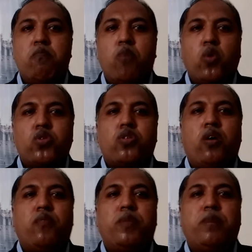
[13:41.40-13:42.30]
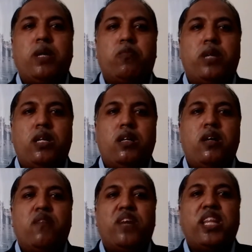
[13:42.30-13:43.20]
Most of the people,
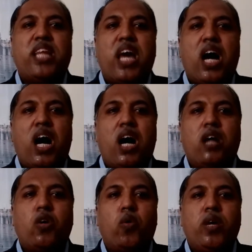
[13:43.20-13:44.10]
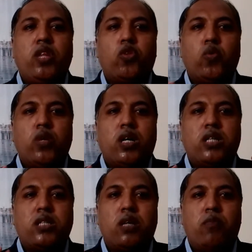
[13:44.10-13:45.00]
when they are going through
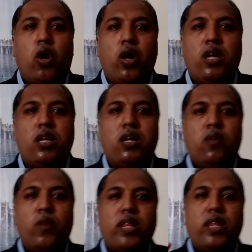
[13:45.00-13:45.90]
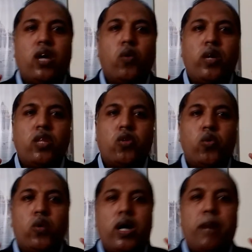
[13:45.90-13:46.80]
a turmoil, when they're going
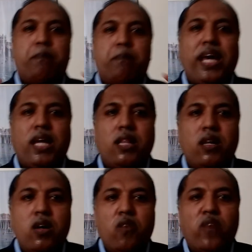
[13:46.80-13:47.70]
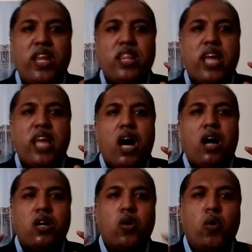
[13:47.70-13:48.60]
through a pain, when they
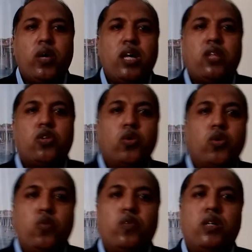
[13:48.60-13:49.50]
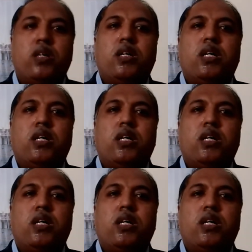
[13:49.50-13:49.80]
are going through